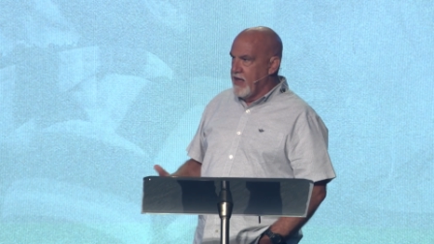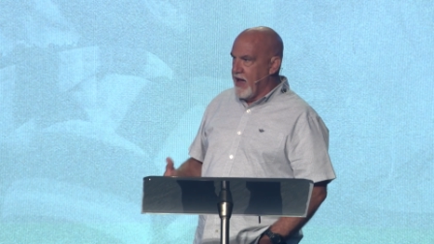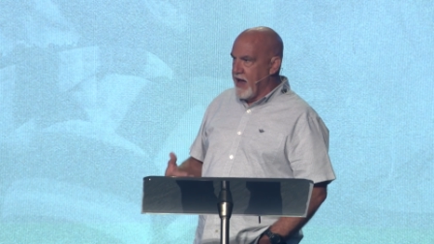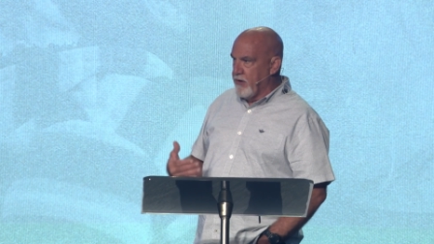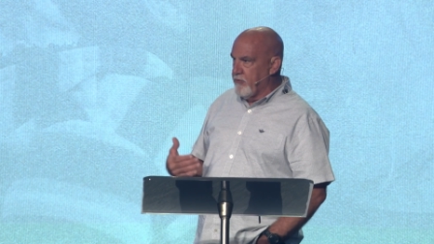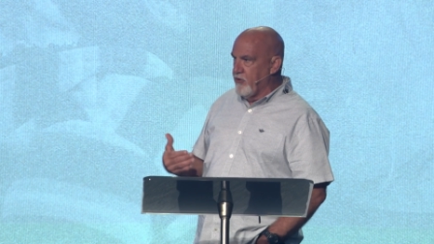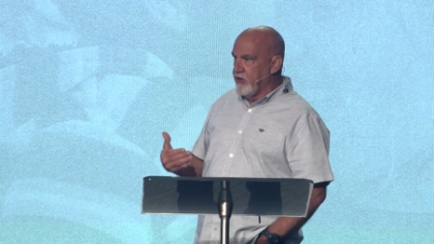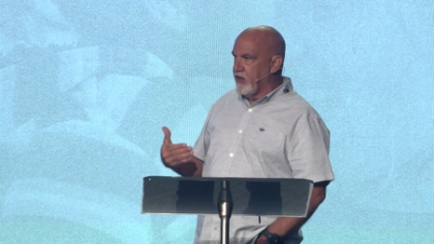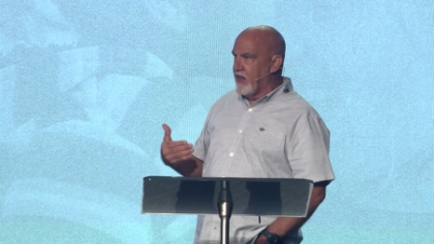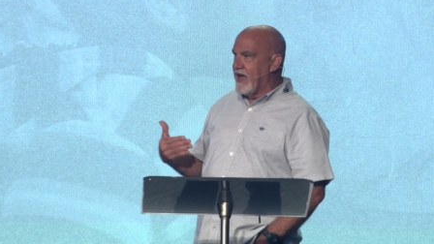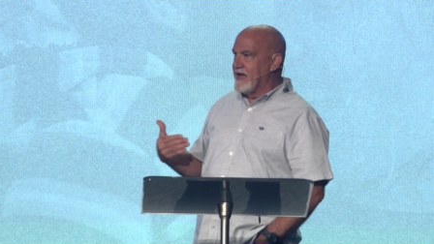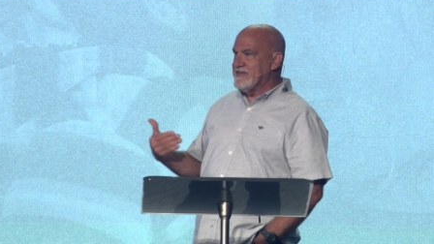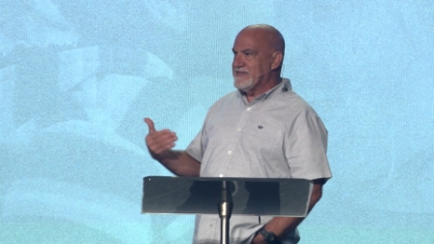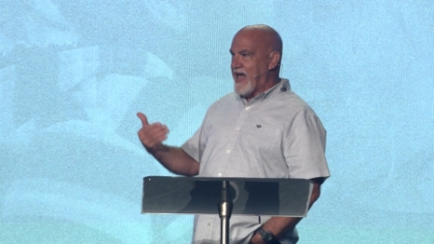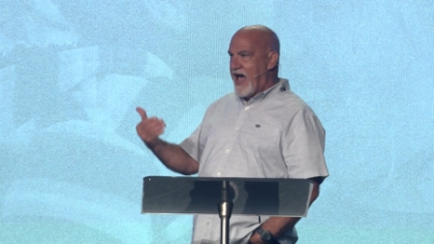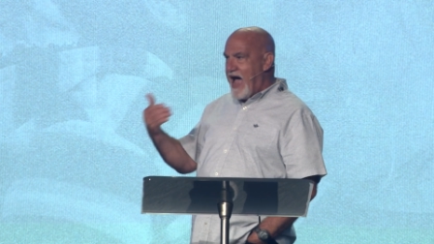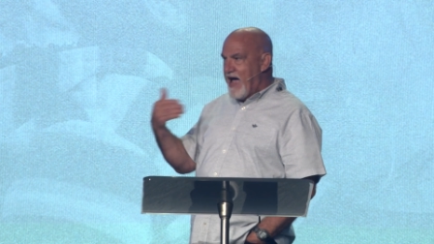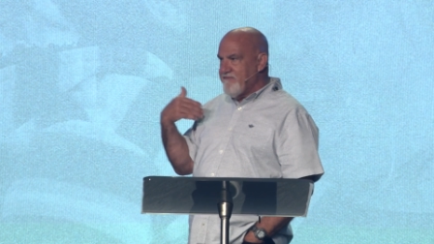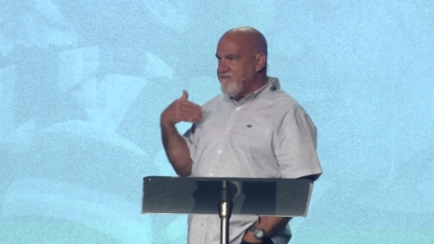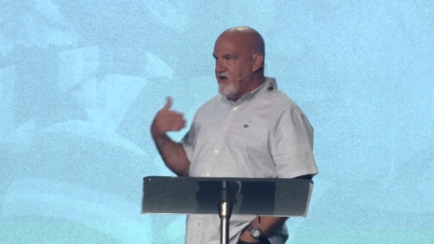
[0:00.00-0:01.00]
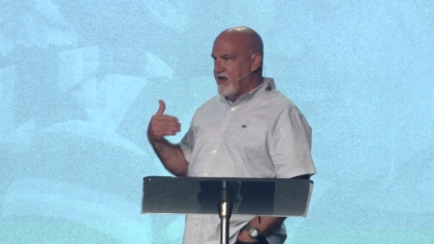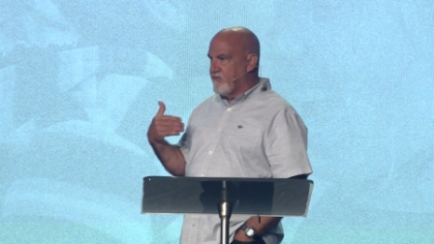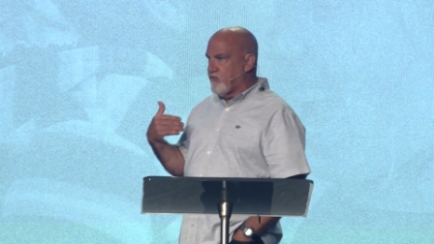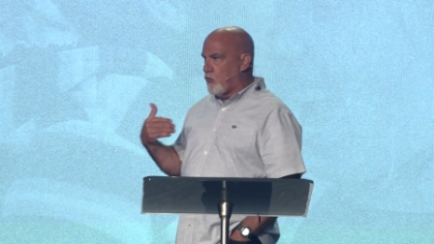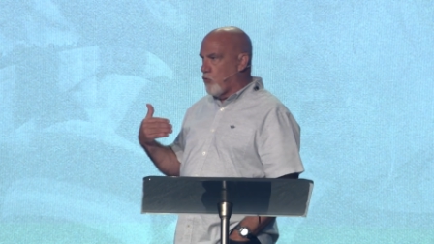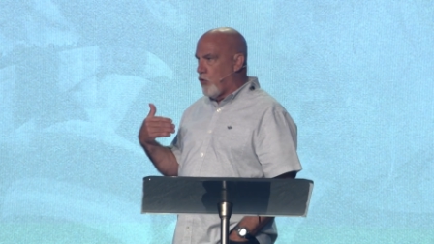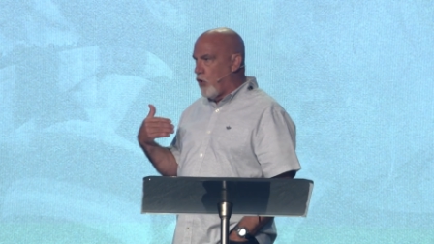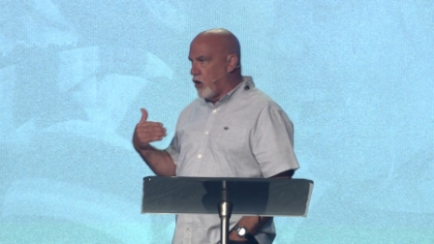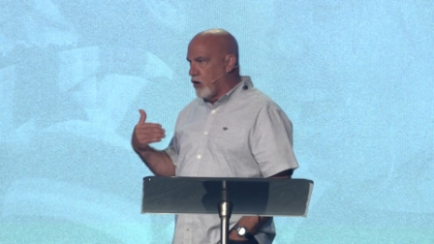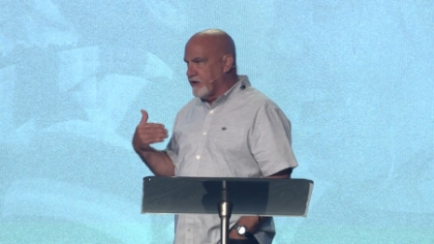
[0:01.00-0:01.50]
I realize I've never
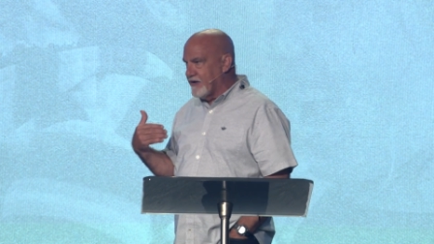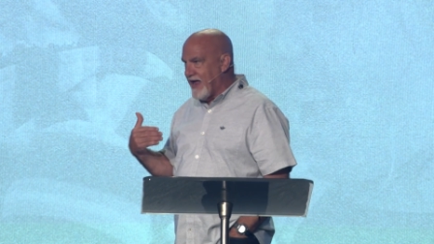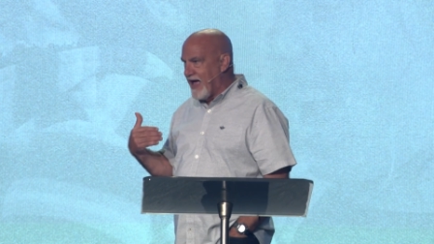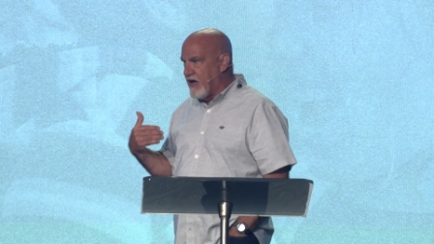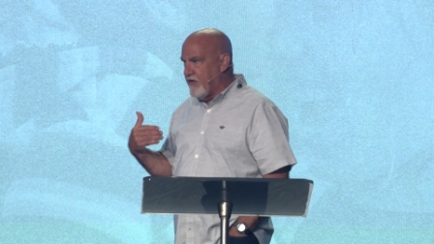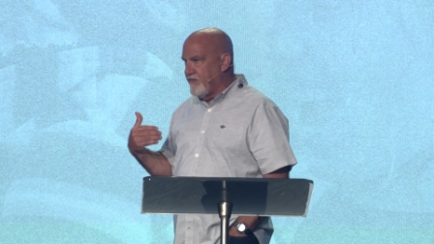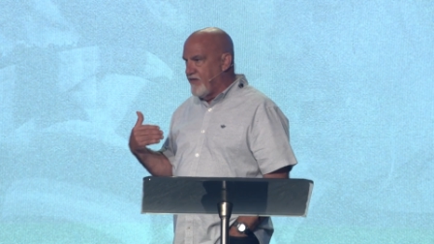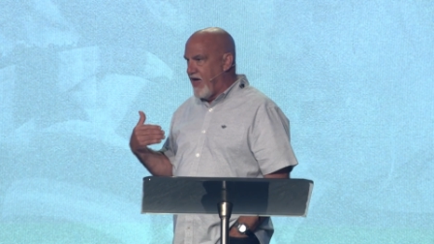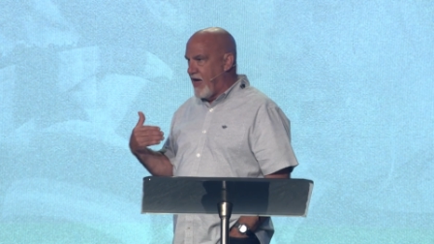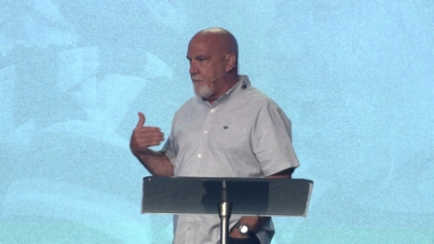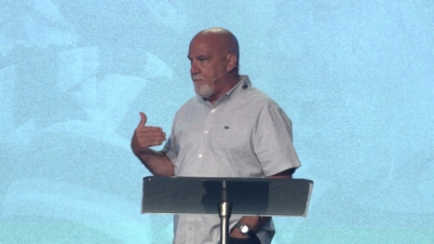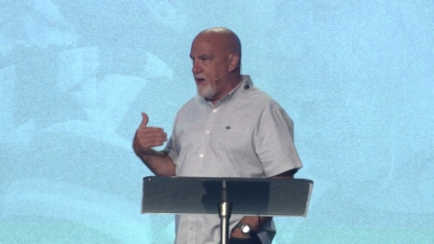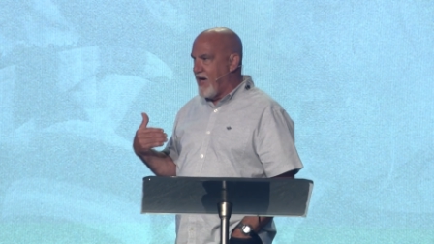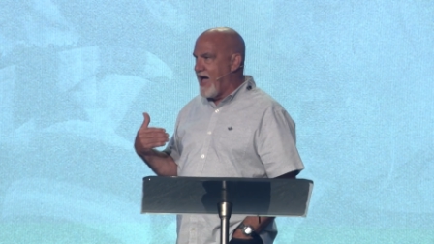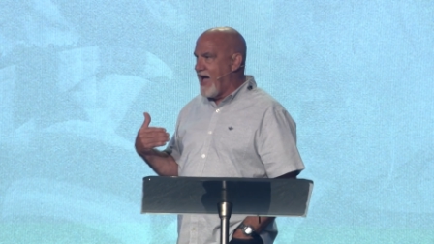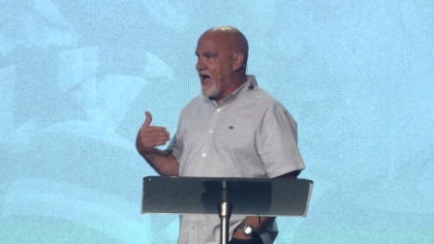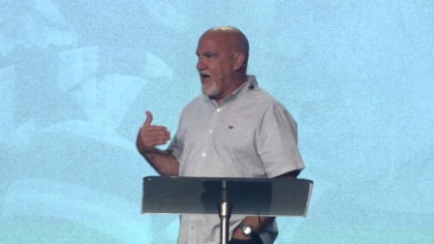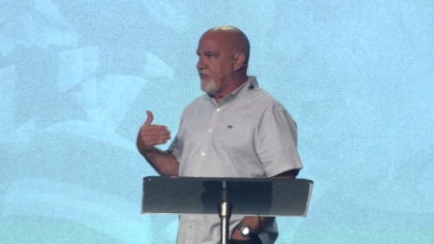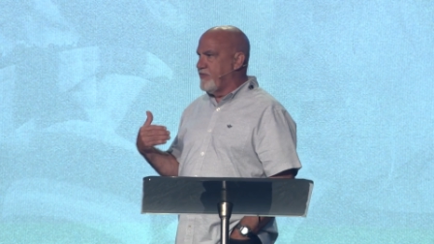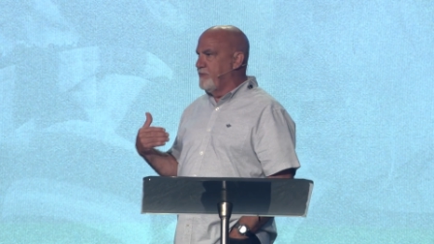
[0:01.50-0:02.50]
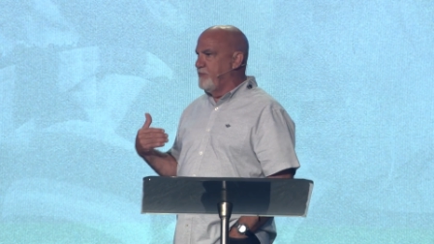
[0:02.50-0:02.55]
walked down that path,